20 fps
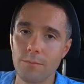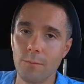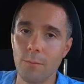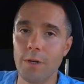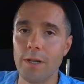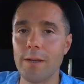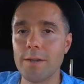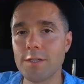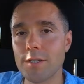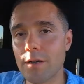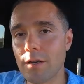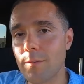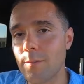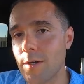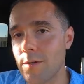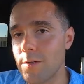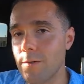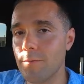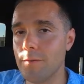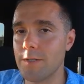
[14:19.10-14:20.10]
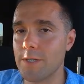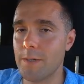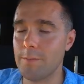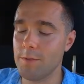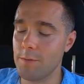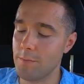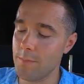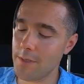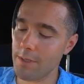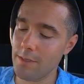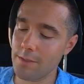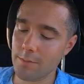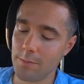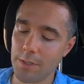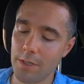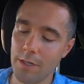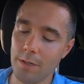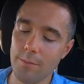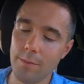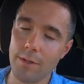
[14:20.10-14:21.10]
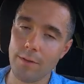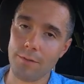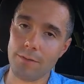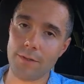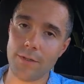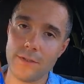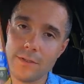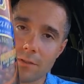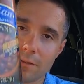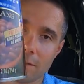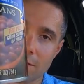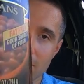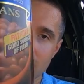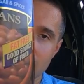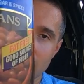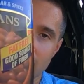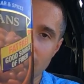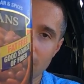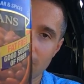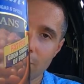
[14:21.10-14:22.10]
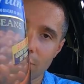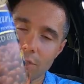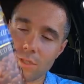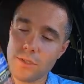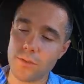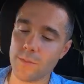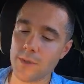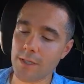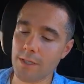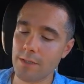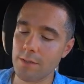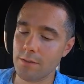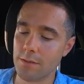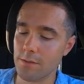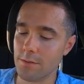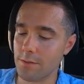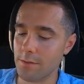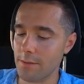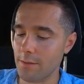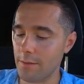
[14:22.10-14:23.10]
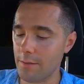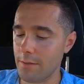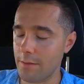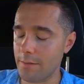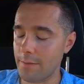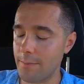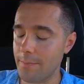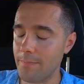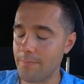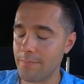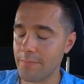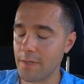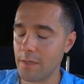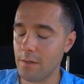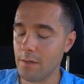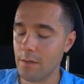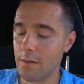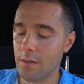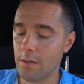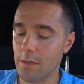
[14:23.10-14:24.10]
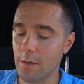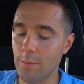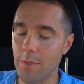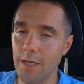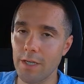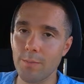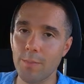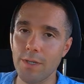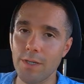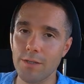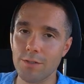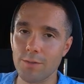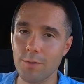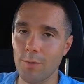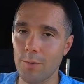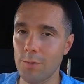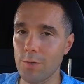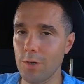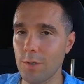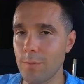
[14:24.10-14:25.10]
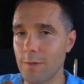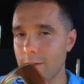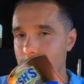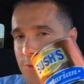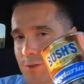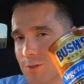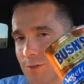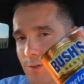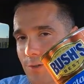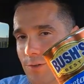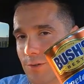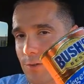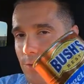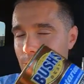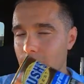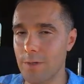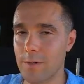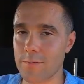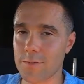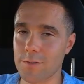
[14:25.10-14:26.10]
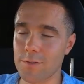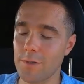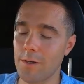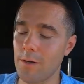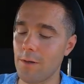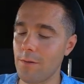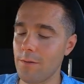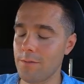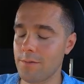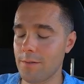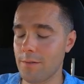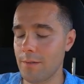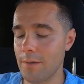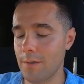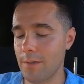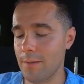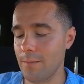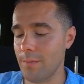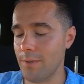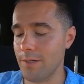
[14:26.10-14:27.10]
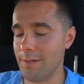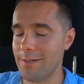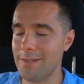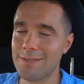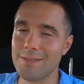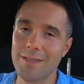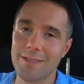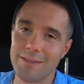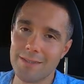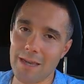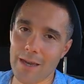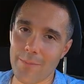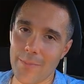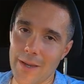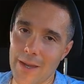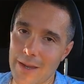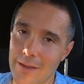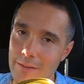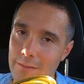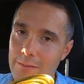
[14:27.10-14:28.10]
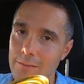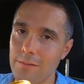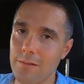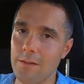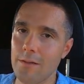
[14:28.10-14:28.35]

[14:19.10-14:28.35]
When I talk about different types of beans, I'm talking about this, okay, Bush's beans, is the, um, the baked bean, so a little bit of sugar, a little bit of salt, but it's not that bad.